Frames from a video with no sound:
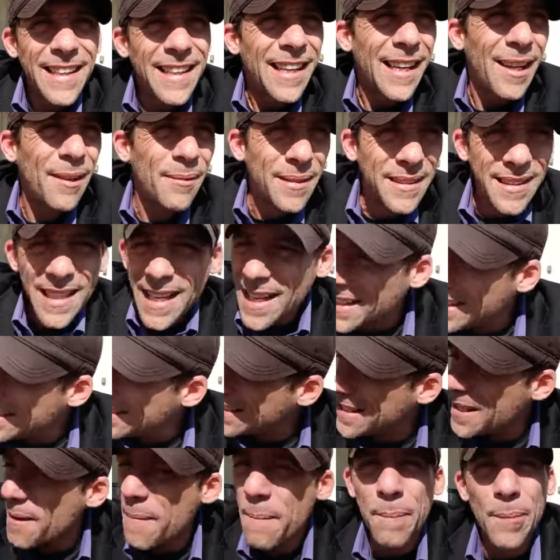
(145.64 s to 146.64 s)
And with that
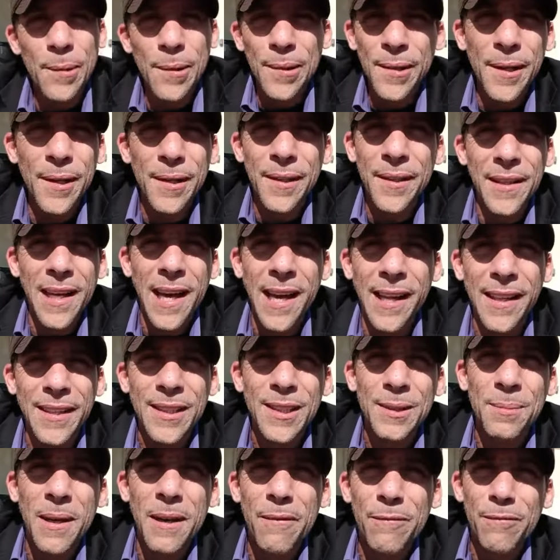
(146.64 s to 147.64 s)
simple little
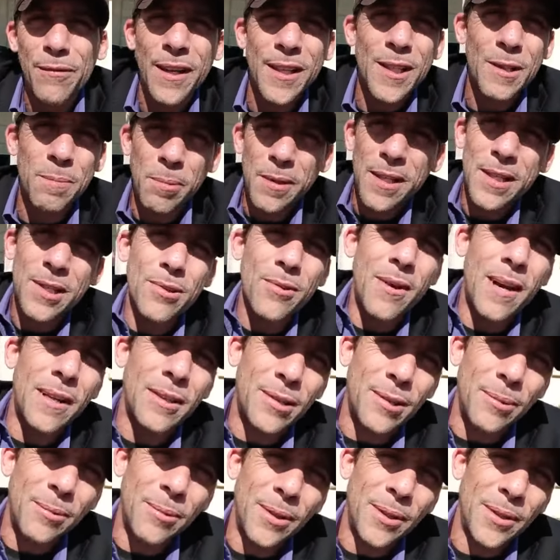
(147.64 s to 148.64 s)
knowledge, my friends, please go out
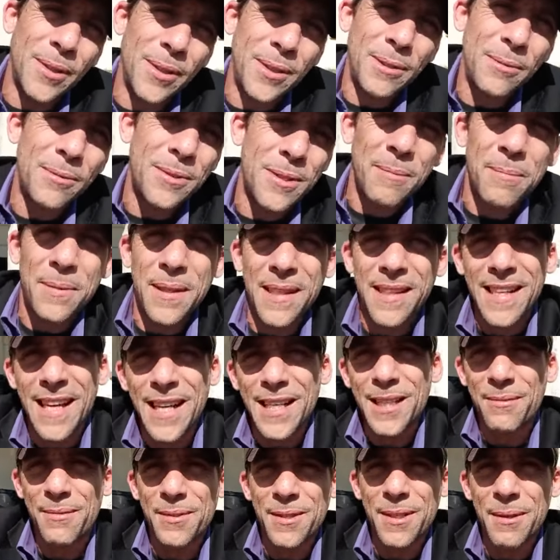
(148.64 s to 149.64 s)
to the world and do something
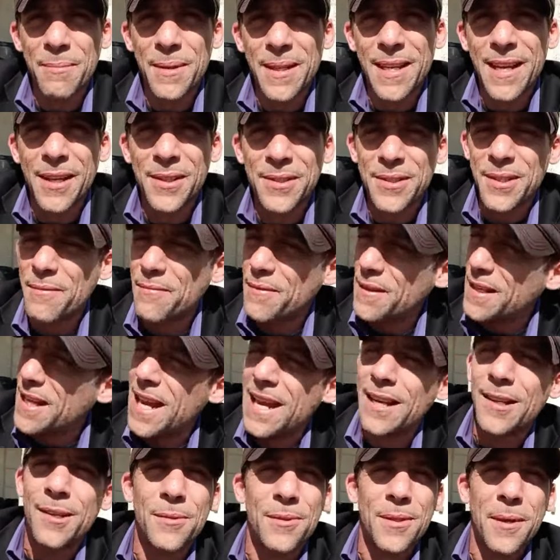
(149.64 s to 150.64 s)
nice for somebody else. And if you
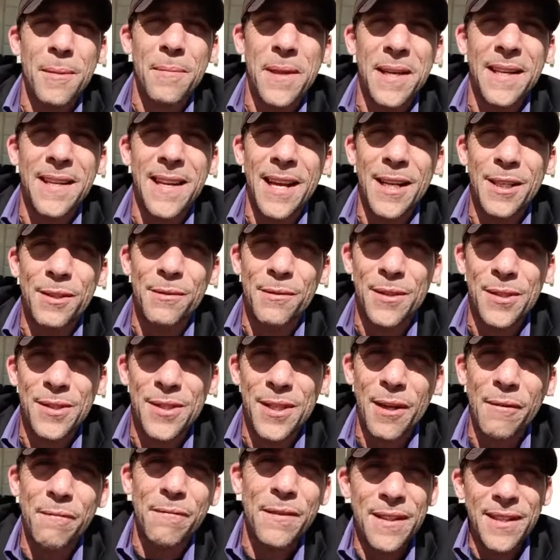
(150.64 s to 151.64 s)
can't do something nice for
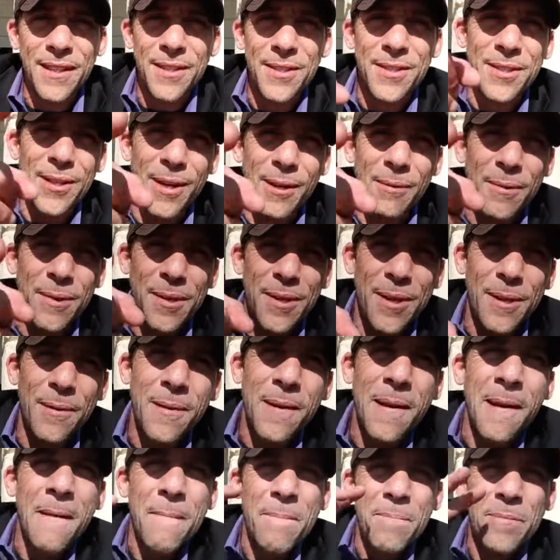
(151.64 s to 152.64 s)
yourself, it does start with you.
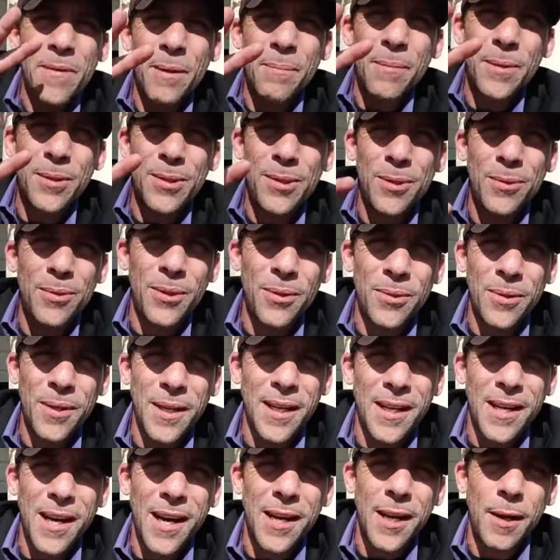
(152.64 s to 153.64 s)
Number two, don't
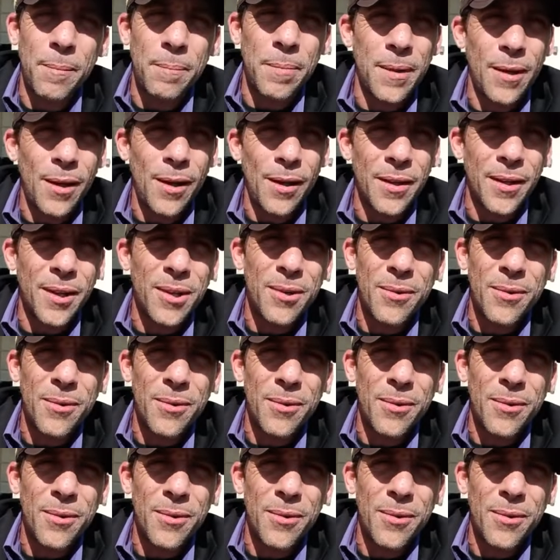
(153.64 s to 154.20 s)
get caught up in all the